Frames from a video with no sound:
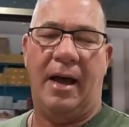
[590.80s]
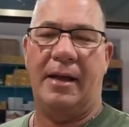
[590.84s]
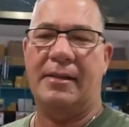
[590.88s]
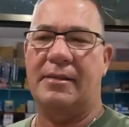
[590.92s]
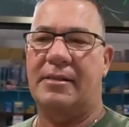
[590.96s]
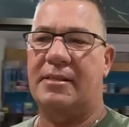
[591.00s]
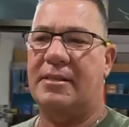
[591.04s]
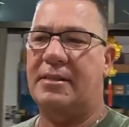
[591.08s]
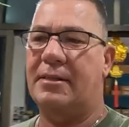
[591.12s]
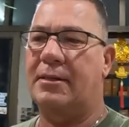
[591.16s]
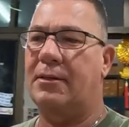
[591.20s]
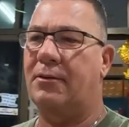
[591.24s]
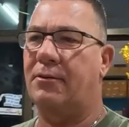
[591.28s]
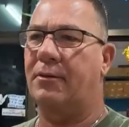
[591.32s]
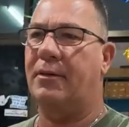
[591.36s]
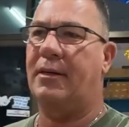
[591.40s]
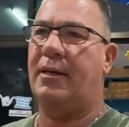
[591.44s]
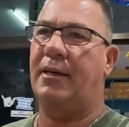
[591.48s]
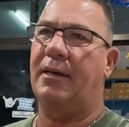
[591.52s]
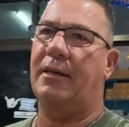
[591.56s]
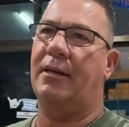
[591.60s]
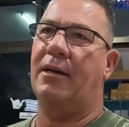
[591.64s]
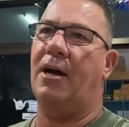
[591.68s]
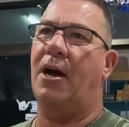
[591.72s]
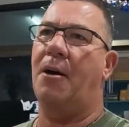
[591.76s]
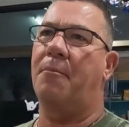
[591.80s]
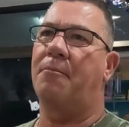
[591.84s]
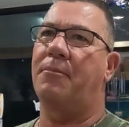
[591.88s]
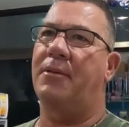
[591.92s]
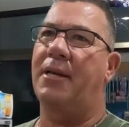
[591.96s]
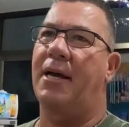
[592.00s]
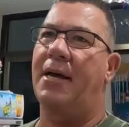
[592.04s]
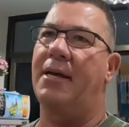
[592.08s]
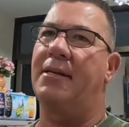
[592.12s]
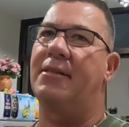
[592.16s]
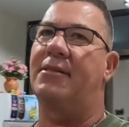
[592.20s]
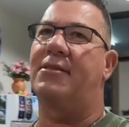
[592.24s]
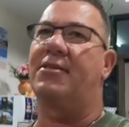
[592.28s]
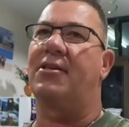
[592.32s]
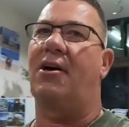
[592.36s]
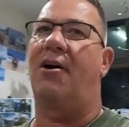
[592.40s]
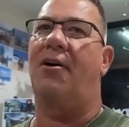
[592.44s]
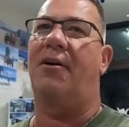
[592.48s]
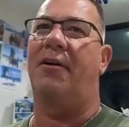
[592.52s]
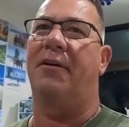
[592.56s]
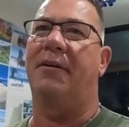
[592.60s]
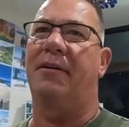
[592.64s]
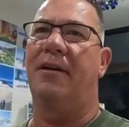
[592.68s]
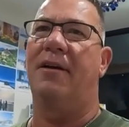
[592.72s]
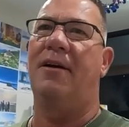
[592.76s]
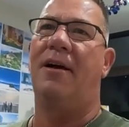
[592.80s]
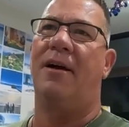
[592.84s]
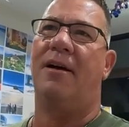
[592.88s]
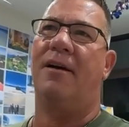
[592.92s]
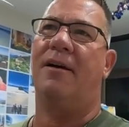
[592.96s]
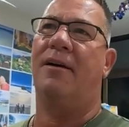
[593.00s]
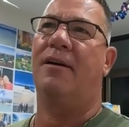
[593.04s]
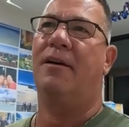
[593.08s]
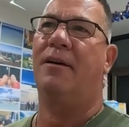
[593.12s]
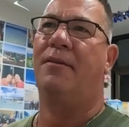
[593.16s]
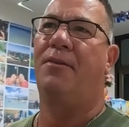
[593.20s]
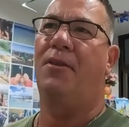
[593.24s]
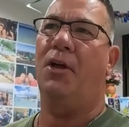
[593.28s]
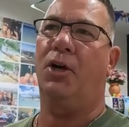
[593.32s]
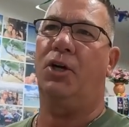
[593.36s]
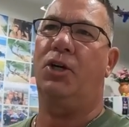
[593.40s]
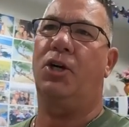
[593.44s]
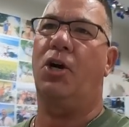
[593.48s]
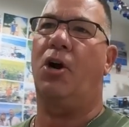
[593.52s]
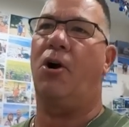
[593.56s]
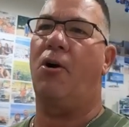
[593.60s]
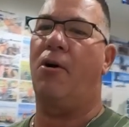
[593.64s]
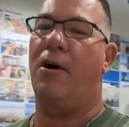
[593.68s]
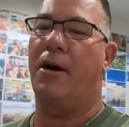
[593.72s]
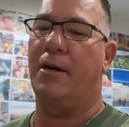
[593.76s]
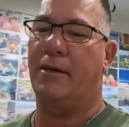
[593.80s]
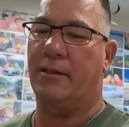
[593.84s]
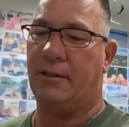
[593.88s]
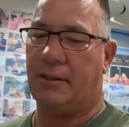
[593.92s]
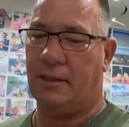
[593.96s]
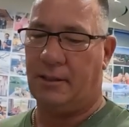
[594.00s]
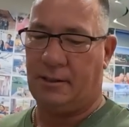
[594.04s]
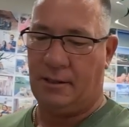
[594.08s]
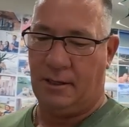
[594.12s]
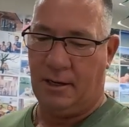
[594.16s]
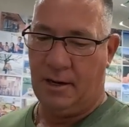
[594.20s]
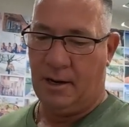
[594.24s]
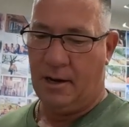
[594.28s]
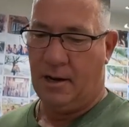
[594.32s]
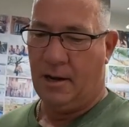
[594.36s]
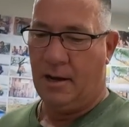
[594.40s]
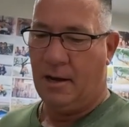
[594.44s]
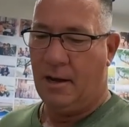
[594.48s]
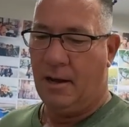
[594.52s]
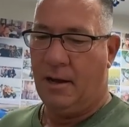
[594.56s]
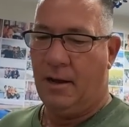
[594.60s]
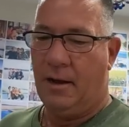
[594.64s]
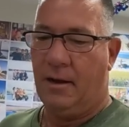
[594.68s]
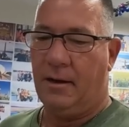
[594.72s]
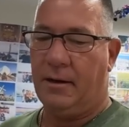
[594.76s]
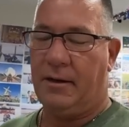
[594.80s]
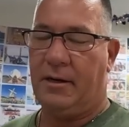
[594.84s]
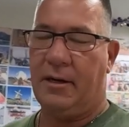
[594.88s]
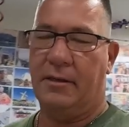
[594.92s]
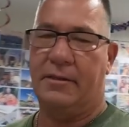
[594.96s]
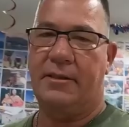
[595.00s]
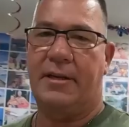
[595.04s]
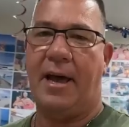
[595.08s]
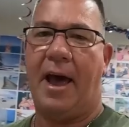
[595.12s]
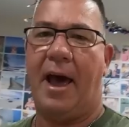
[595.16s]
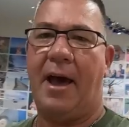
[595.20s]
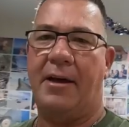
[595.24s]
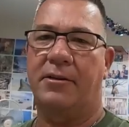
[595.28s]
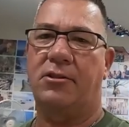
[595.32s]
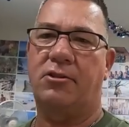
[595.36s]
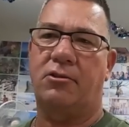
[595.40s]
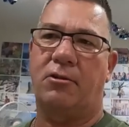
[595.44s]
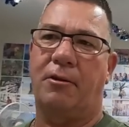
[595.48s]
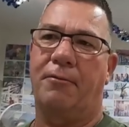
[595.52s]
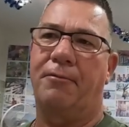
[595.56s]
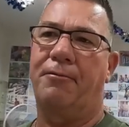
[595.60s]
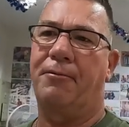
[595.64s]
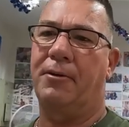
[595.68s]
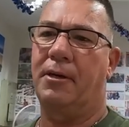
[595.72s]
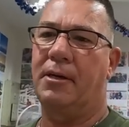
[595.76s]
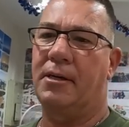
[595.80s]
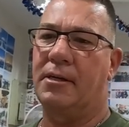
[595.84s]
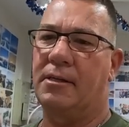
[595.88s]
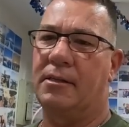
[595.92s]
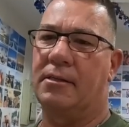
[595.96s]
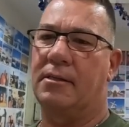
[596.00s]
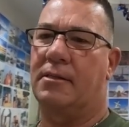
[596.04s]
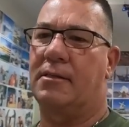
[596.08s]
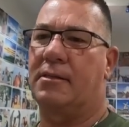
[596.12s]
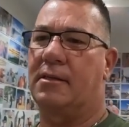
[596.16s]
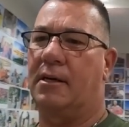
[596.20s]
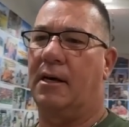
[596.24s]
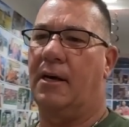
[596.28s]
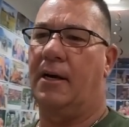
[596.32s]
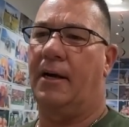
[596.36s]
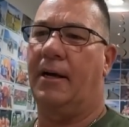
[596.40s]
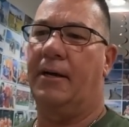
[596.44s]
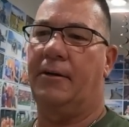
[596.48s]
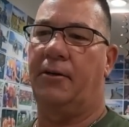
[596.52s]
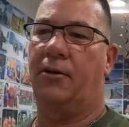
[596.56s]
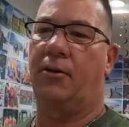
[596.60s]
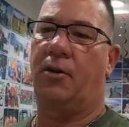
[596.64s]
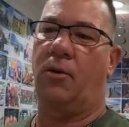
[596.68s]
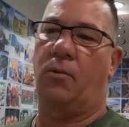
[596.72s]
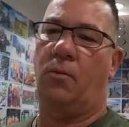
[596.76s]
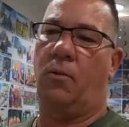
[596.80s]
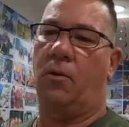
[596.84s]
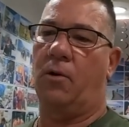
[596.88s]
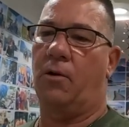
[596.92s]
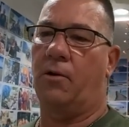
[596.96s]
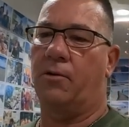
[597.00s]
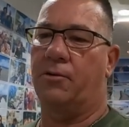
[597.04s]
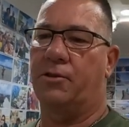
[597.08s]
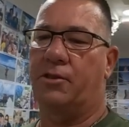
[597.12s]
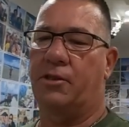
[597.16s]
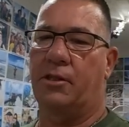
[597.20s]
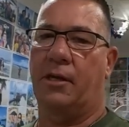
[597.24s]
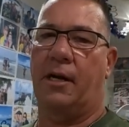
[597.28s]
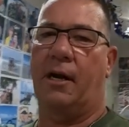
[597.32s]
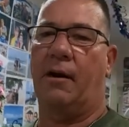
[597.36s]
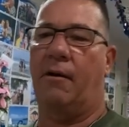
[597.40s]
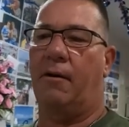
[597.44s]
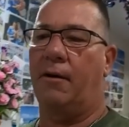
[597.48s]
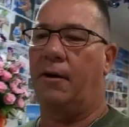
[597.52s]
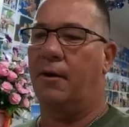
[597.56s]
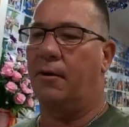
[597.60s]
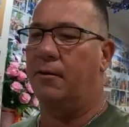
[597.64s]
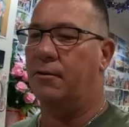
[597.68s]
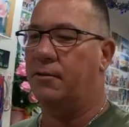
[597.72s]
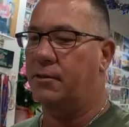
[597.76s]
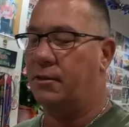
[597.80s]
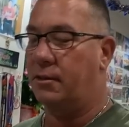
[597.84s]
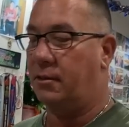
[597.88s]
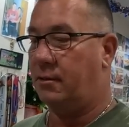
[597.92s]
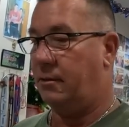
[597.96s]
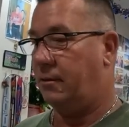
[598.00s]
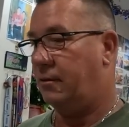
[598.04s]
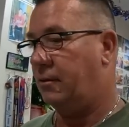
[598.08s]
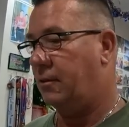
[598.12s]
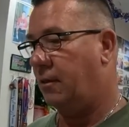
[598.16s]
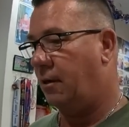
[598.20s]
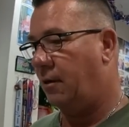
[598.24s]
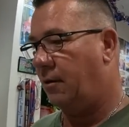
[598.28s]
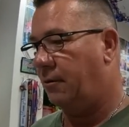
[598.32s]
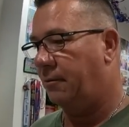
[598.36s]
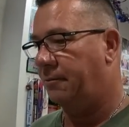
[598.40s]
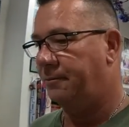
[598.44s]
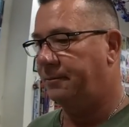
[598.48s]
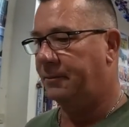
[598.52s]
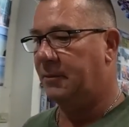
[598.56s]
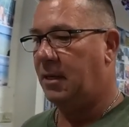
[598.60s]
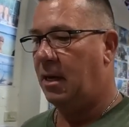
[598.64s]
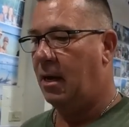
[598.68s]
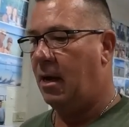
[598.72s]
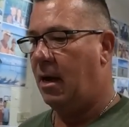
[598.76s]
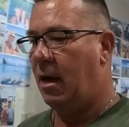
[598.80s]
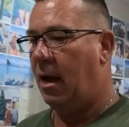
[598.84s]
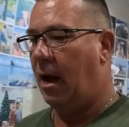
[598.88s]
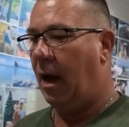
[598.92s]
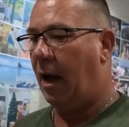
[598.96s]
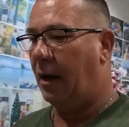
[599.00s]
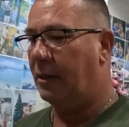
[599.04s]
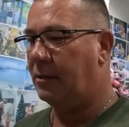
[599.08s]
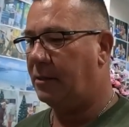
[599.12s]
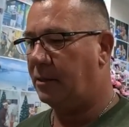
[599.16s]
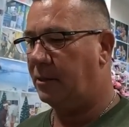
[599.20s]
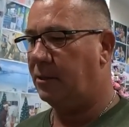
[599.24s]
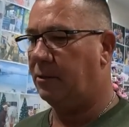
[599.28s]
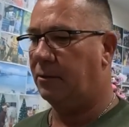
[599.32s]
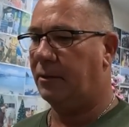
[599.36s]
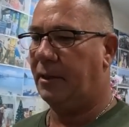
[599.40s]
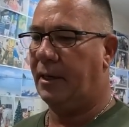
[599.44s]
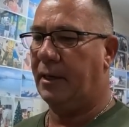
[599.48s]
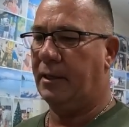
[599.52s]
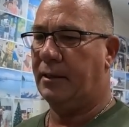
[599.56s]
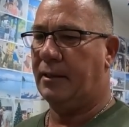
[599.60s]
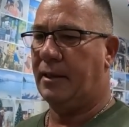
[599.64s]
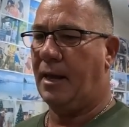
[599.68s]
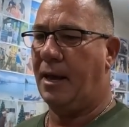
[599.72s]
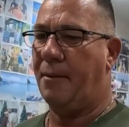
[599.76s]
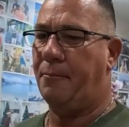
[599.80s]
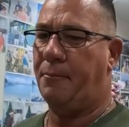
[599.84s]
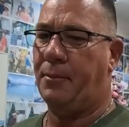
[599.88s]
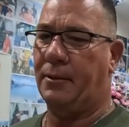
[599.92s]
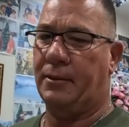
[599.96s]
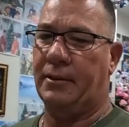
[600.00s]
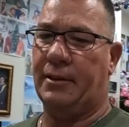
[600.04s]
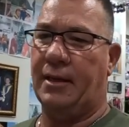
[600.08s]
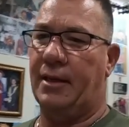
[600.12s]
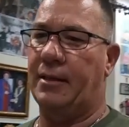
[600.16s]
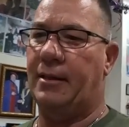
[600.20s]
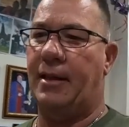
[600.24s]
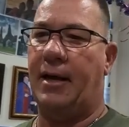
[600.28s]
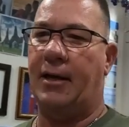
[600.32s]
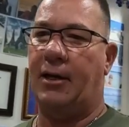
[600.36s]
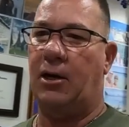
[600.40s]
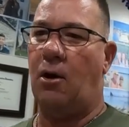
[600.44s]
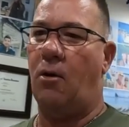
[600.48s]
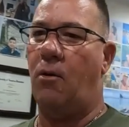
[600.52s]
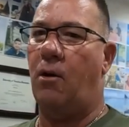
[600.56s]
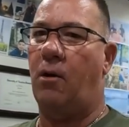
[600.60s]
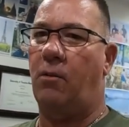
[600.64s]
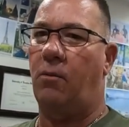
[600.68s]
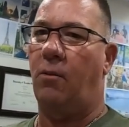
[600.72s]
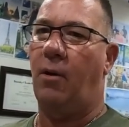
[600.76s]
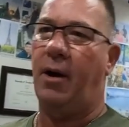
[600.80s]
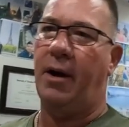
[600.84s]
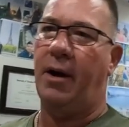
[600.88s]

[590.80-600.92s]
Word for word: and still get updates on the current catastrophes, uh, end of the world scenarios. So I still get that, but then they go